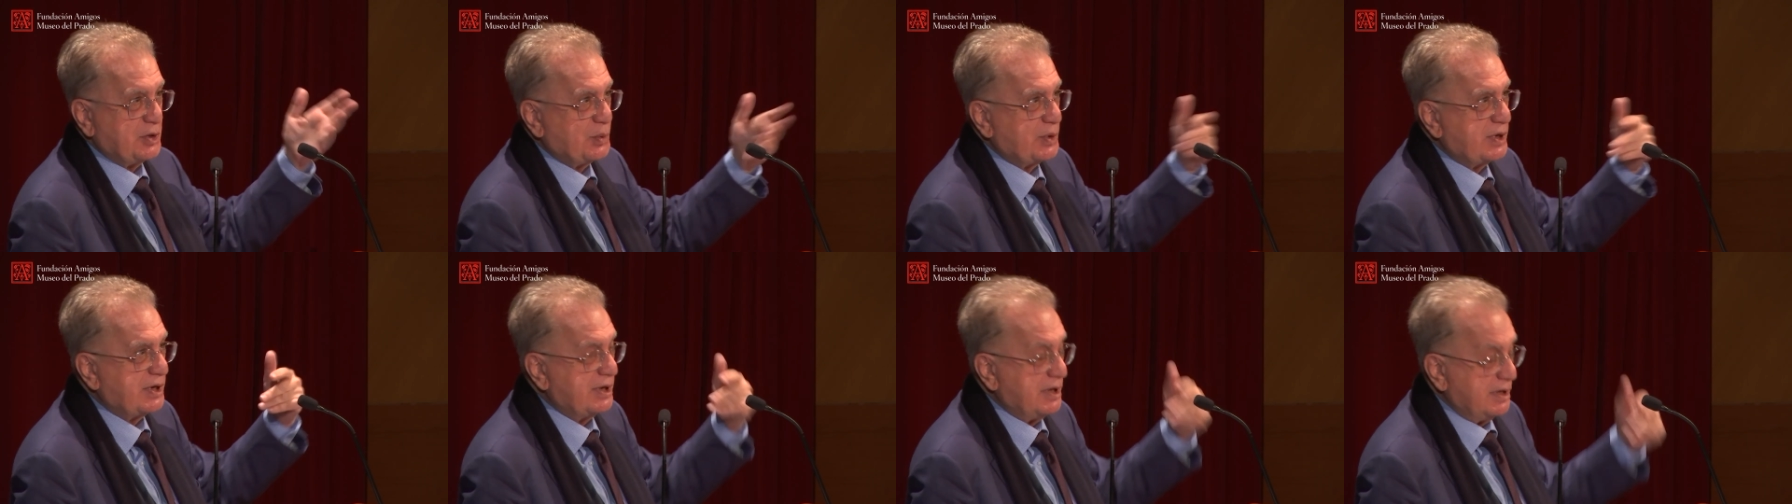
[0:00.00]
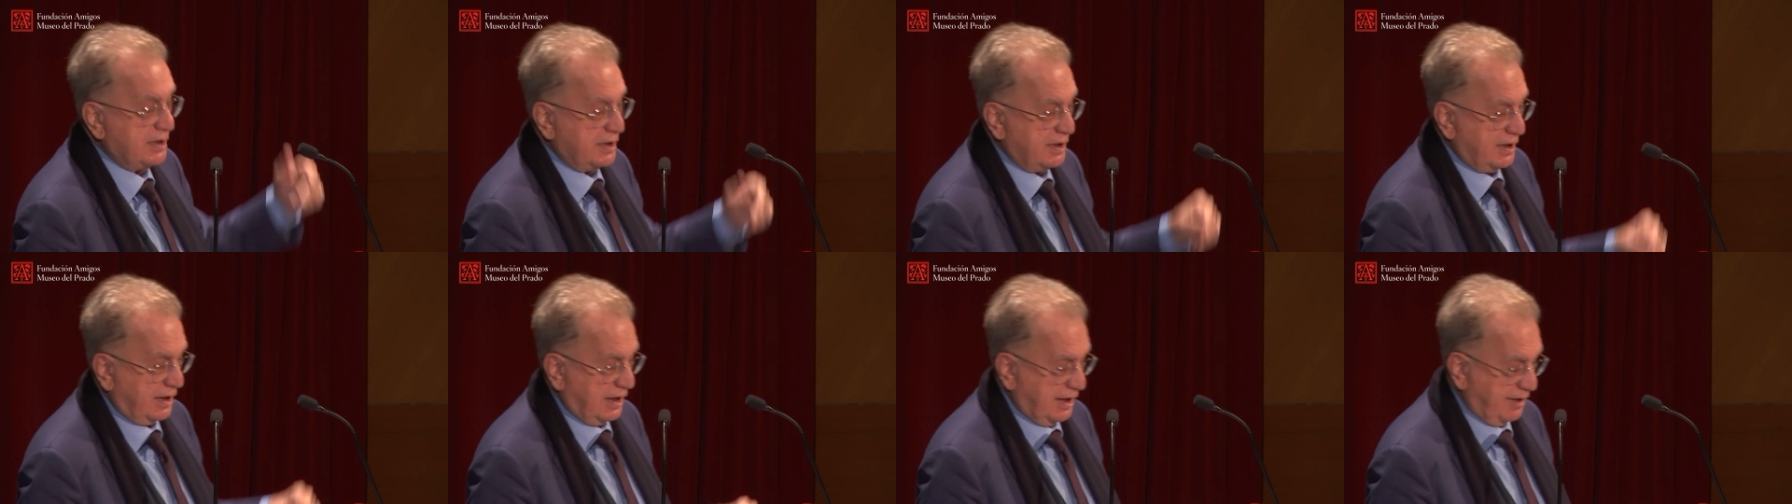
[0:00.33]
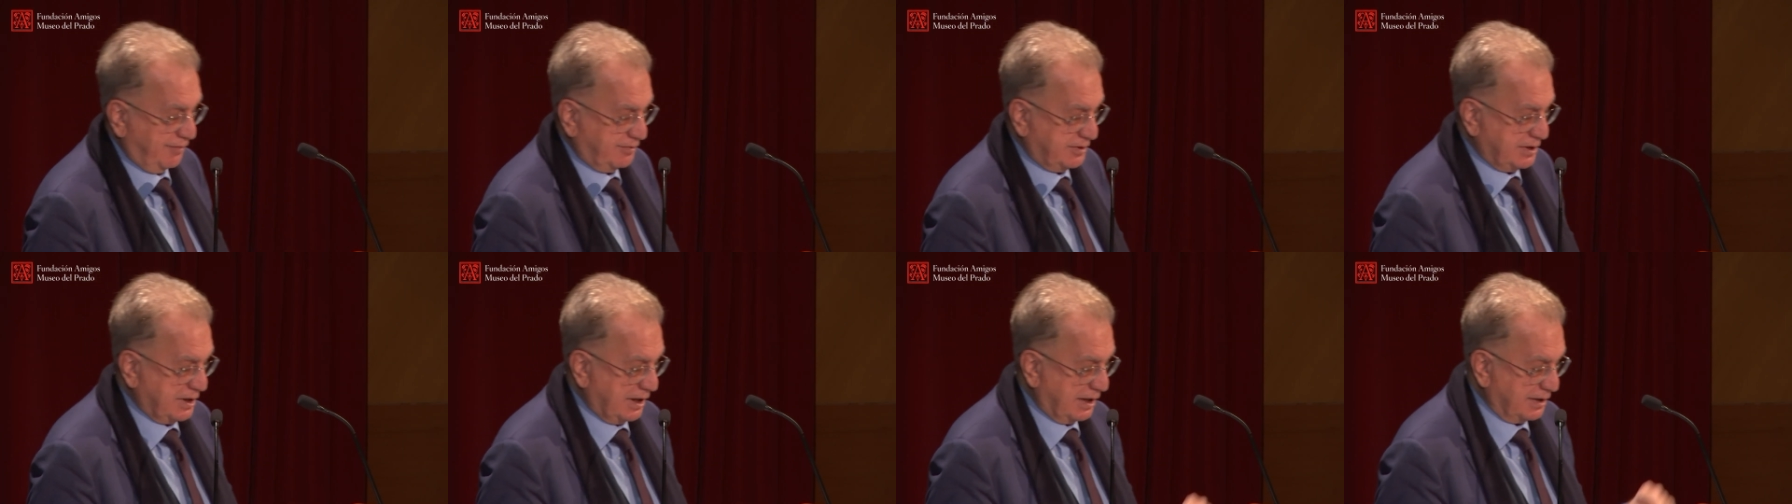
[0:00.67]
We
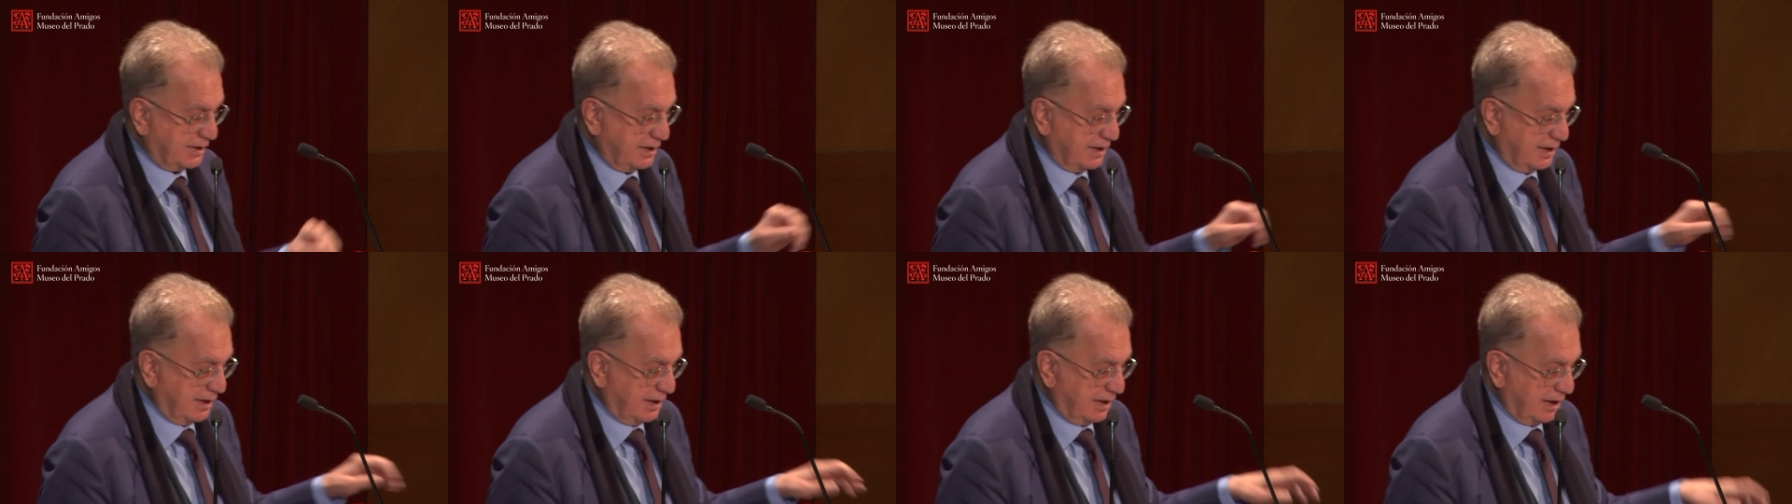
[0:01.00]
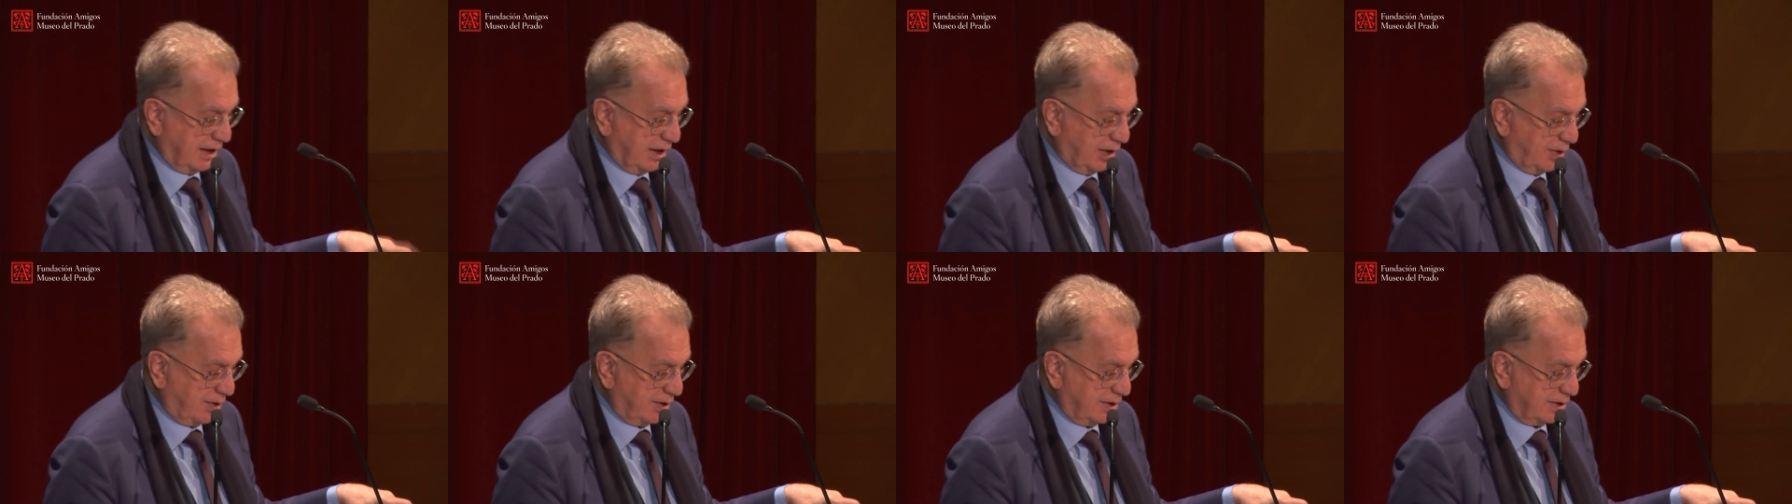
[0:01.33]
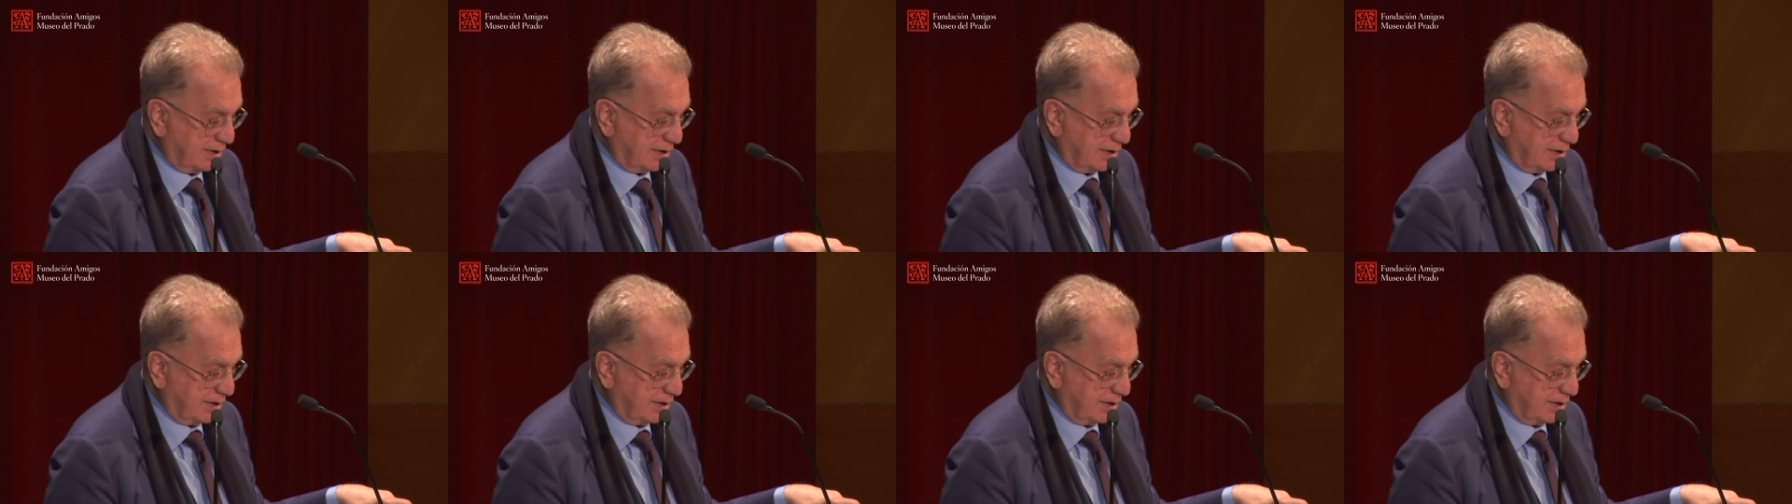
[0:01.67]
have done our